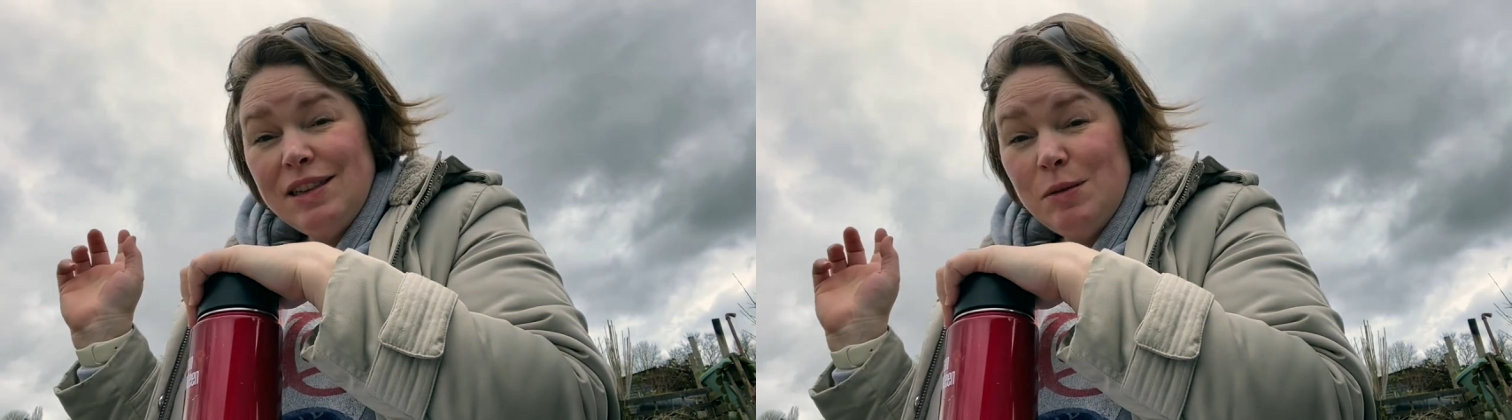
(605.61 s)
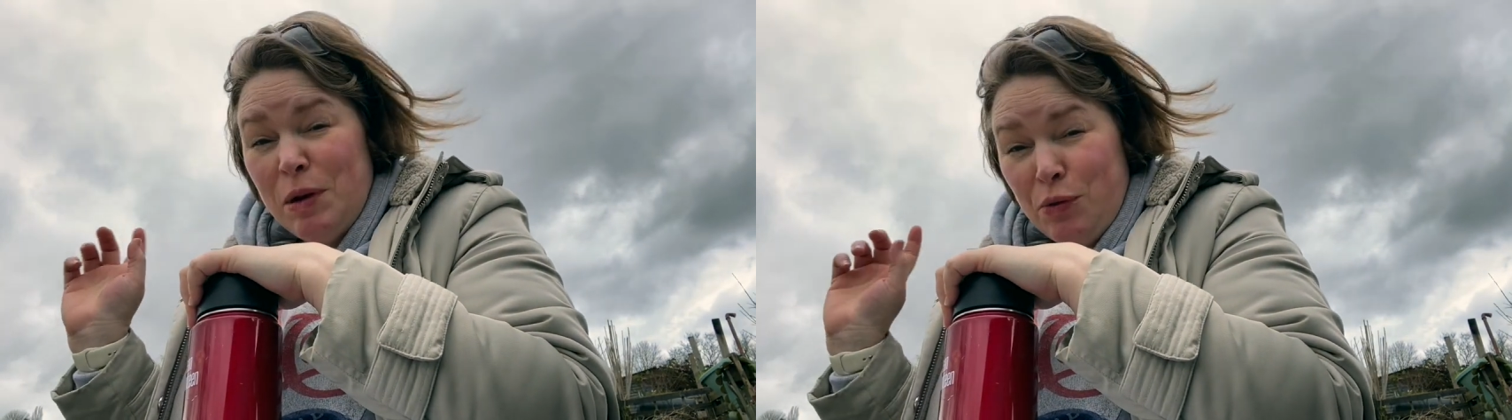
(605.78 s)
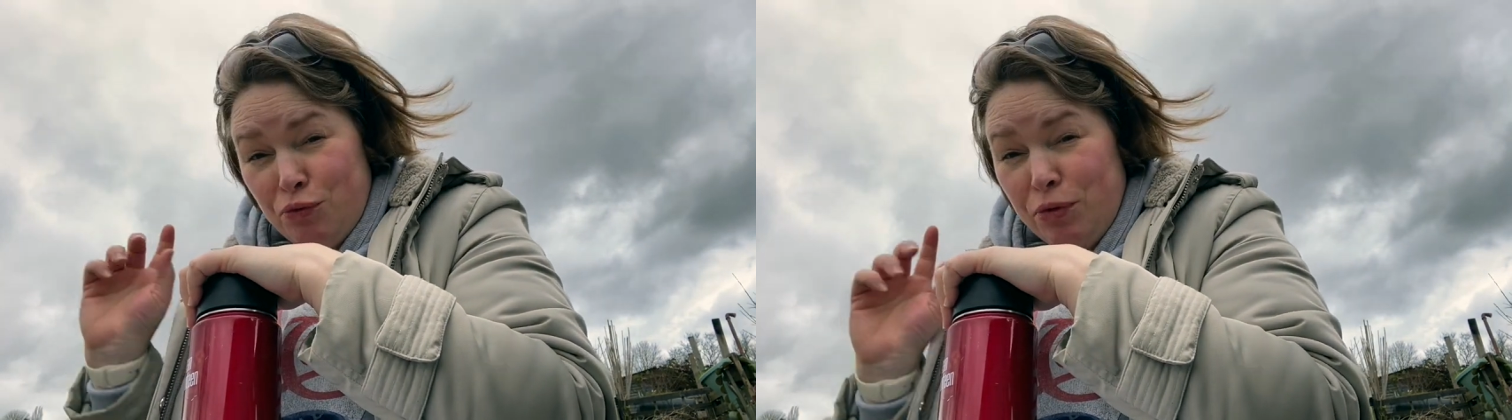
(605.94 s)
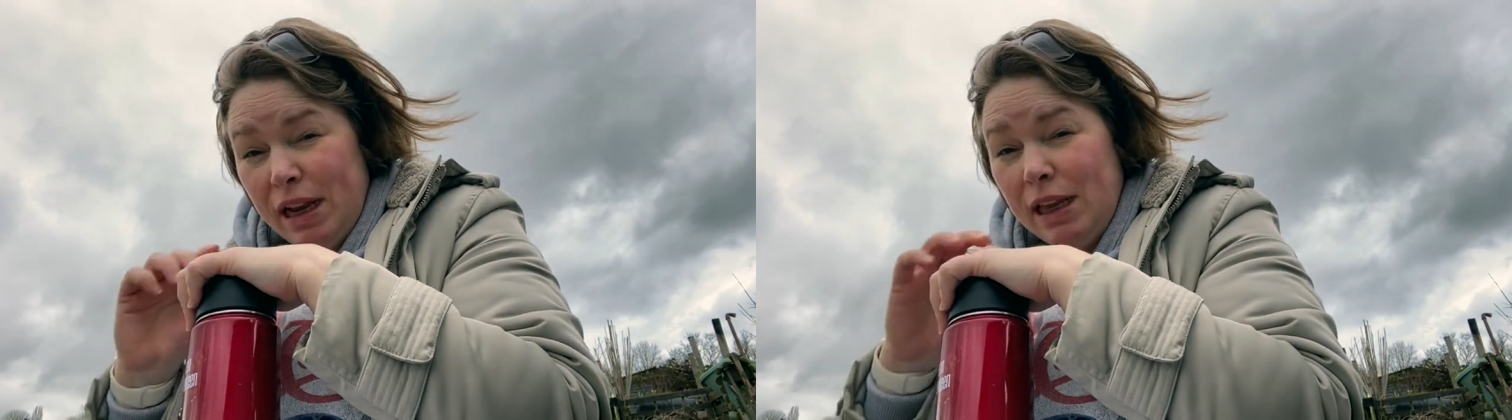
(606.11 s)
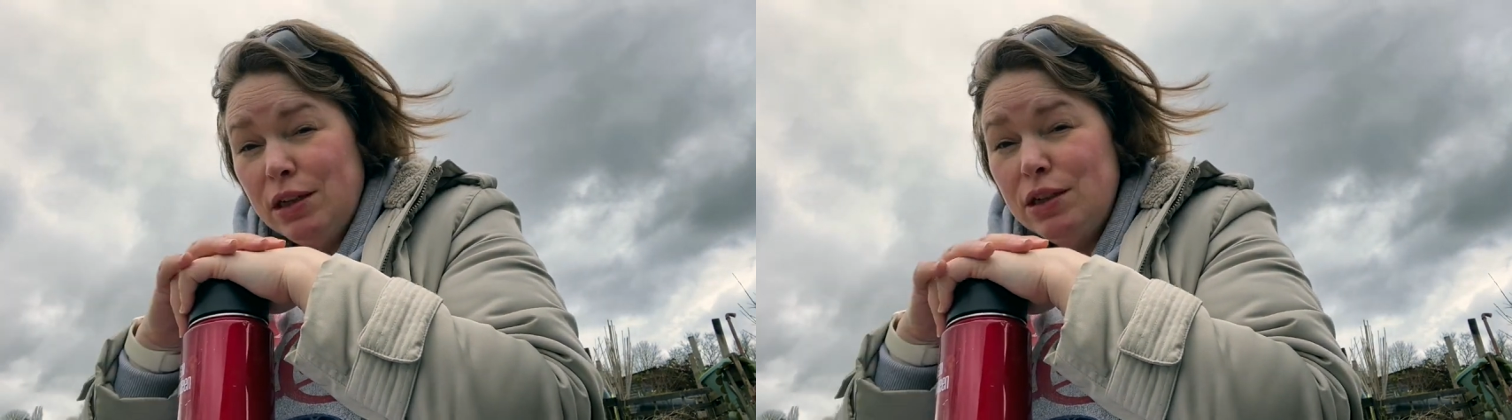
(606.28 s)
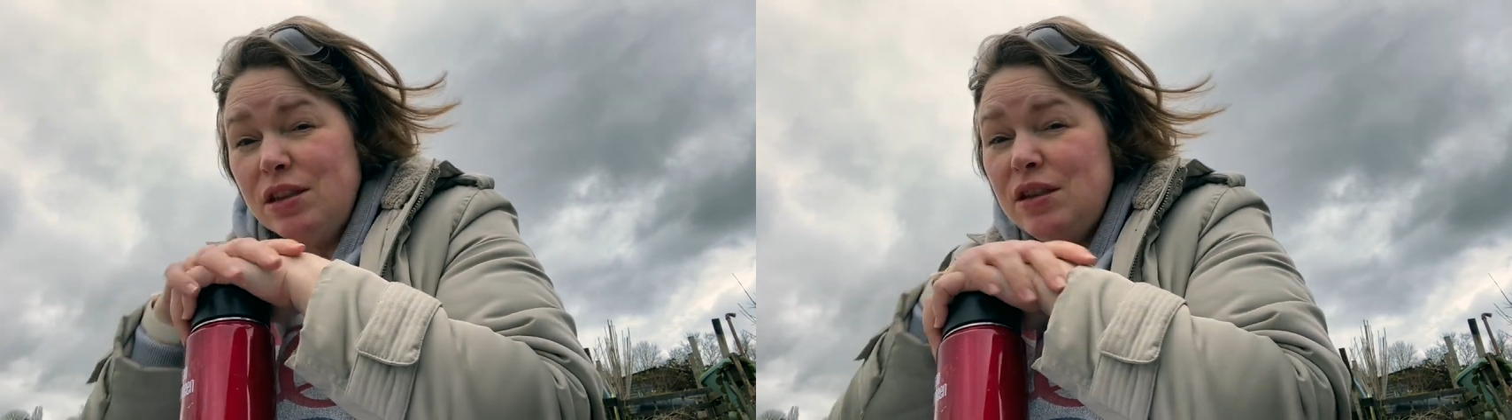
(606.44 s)
it's been
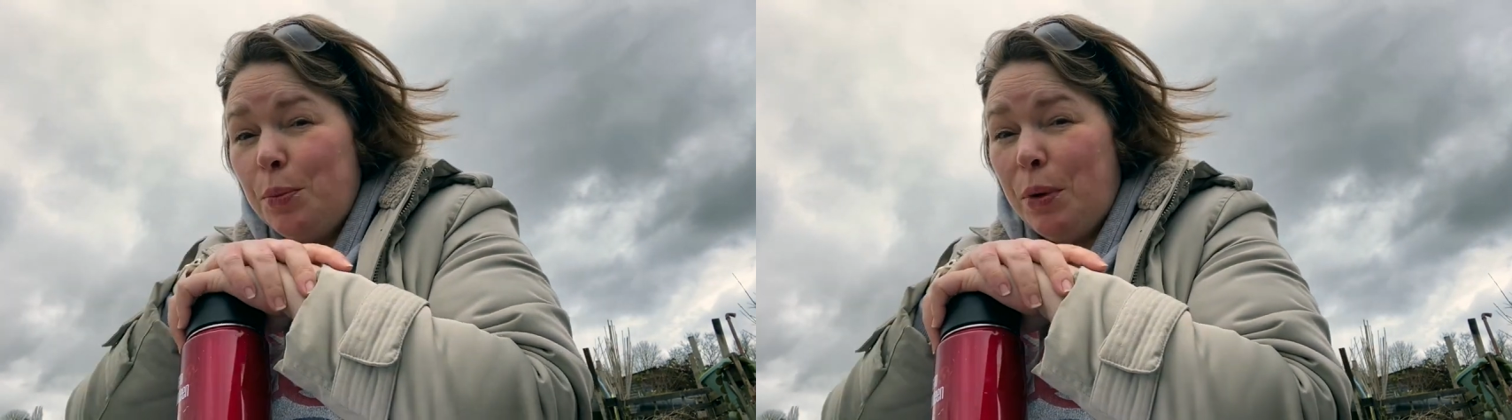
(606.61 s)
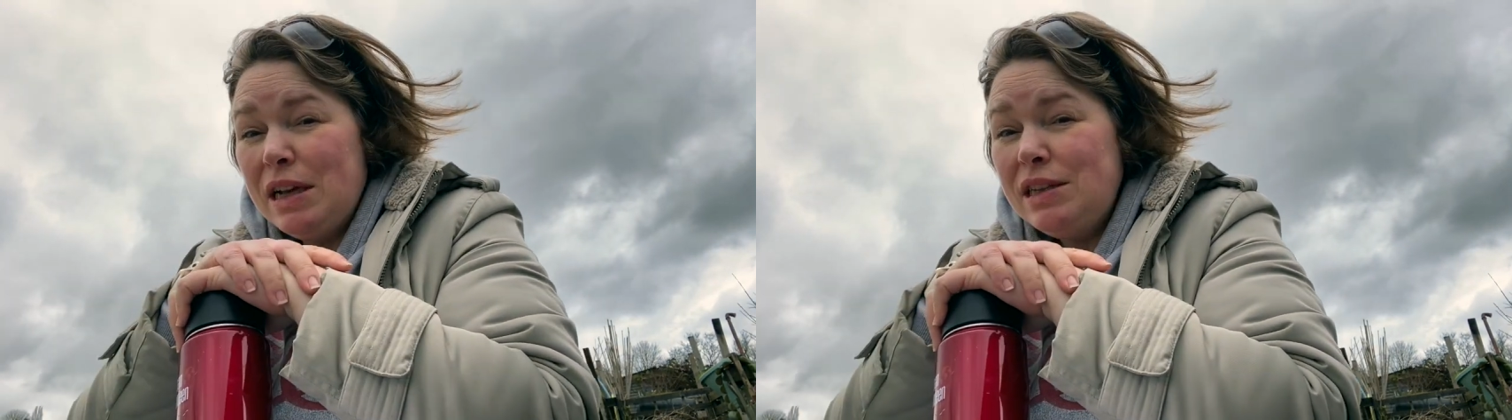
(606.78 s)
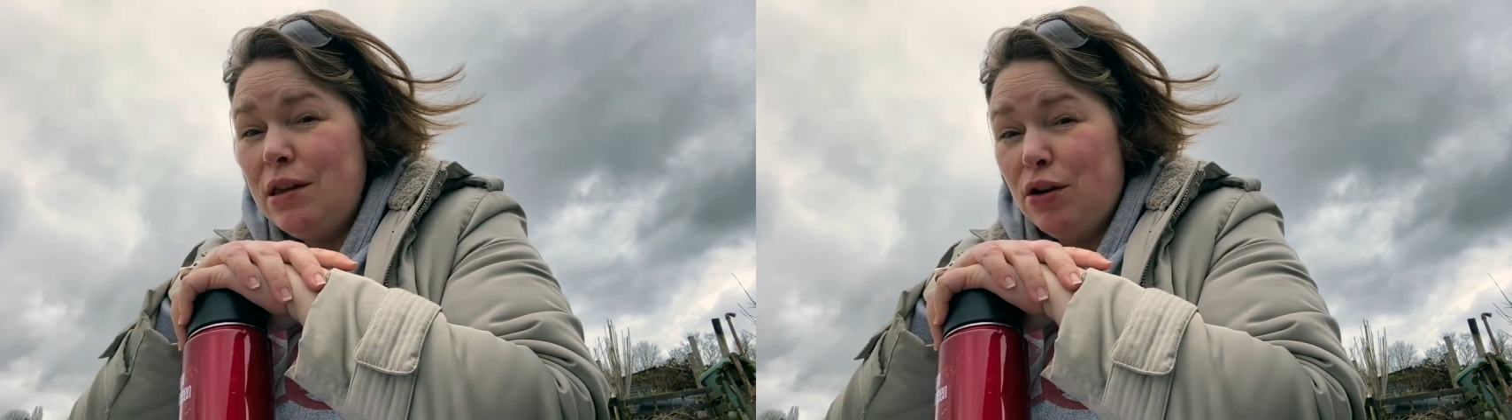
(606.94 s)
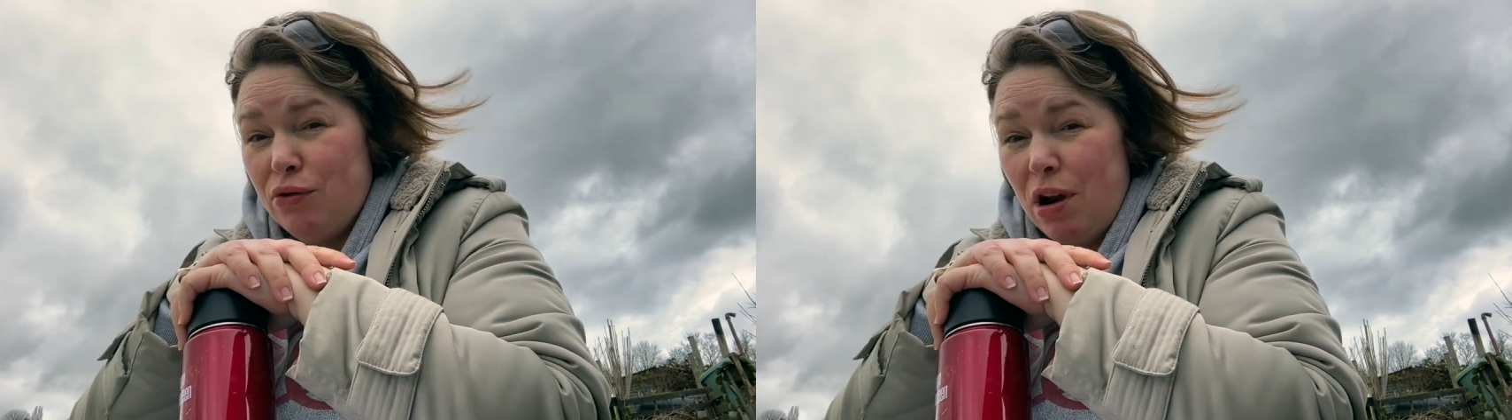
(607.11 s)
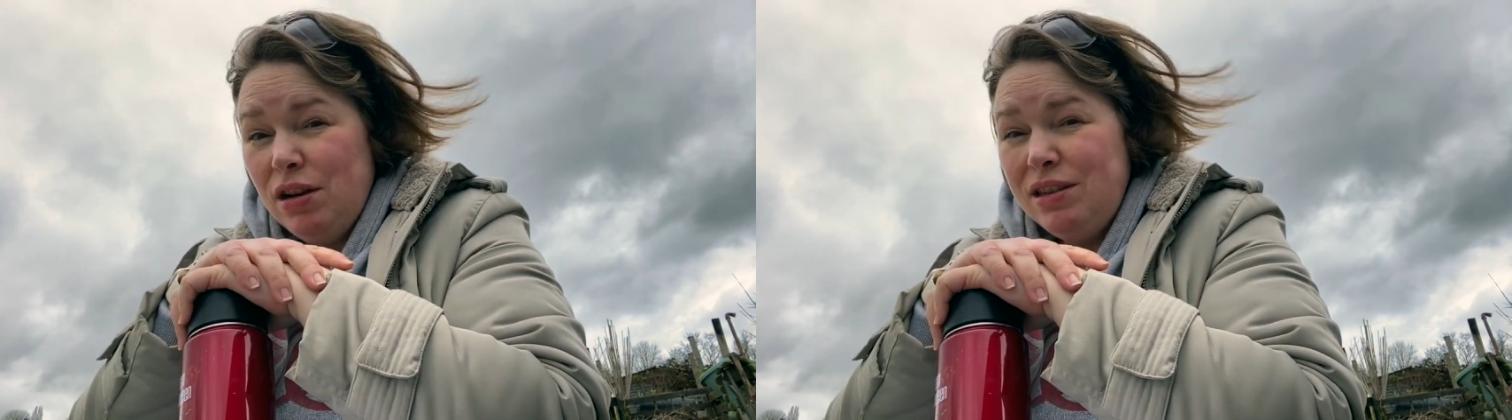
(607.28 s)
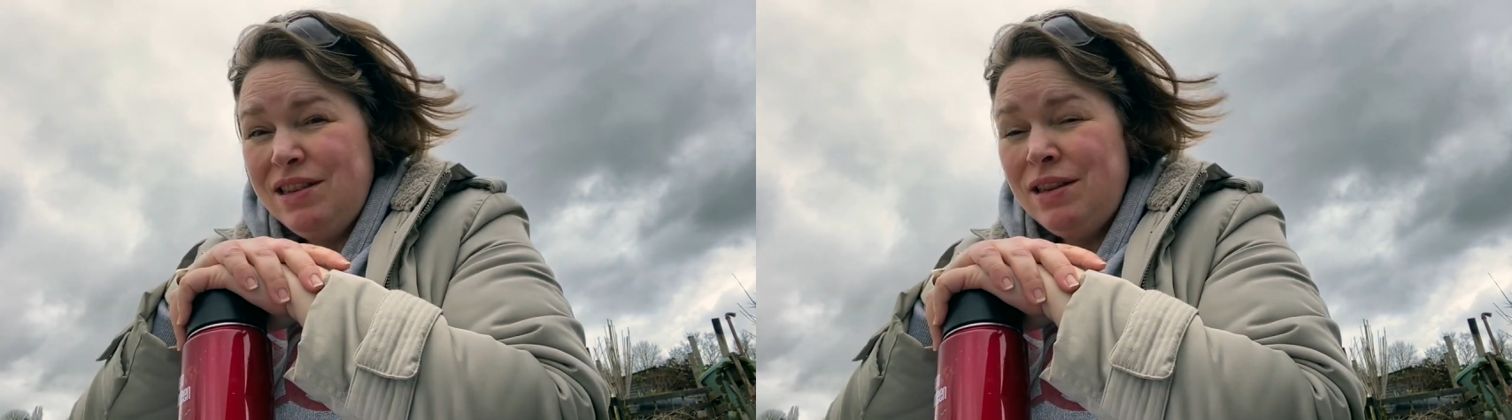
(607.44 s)
really good at suppressing the
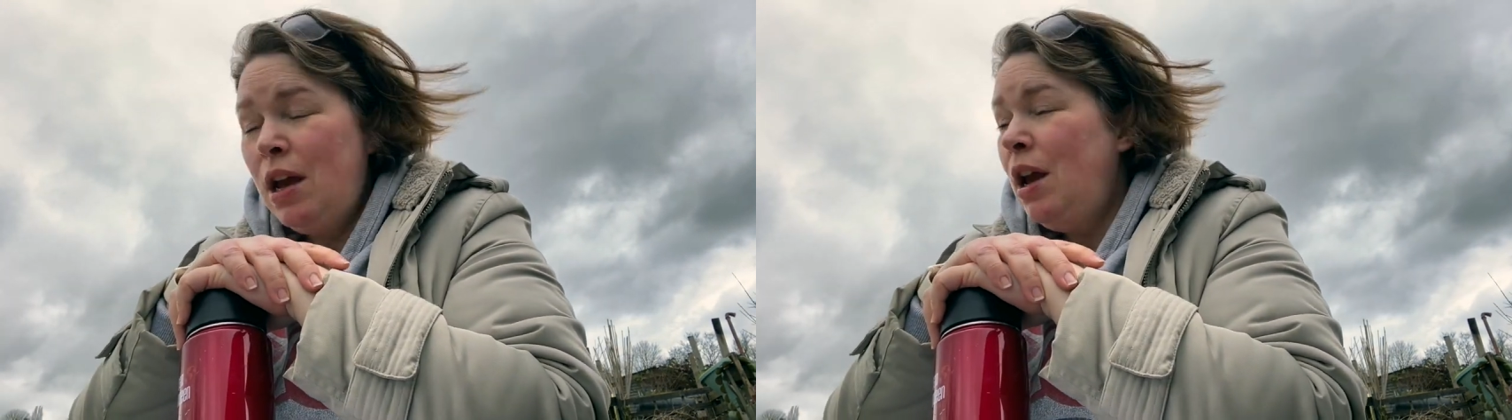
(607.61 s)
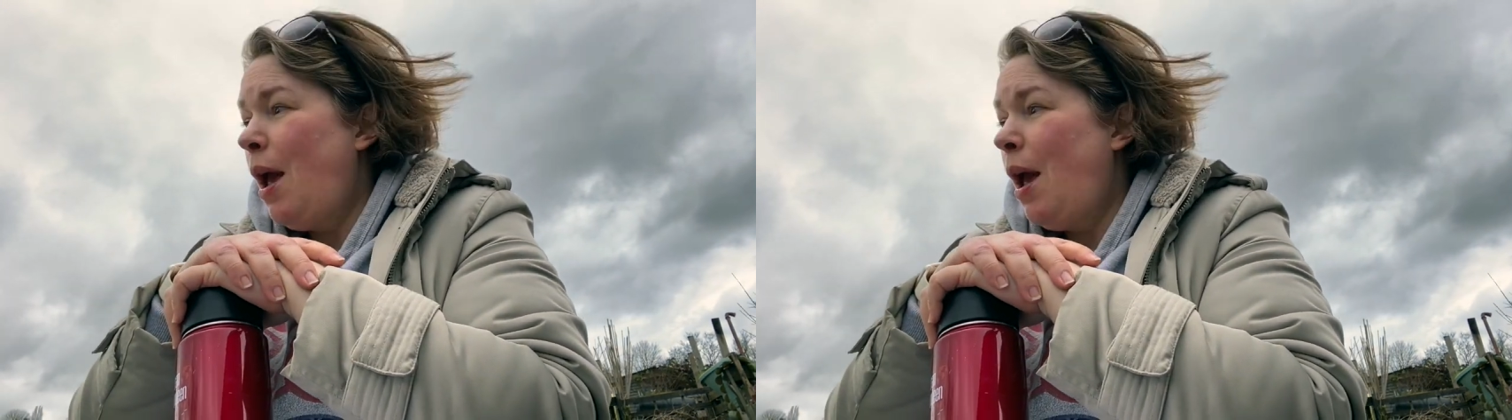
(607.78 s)
grass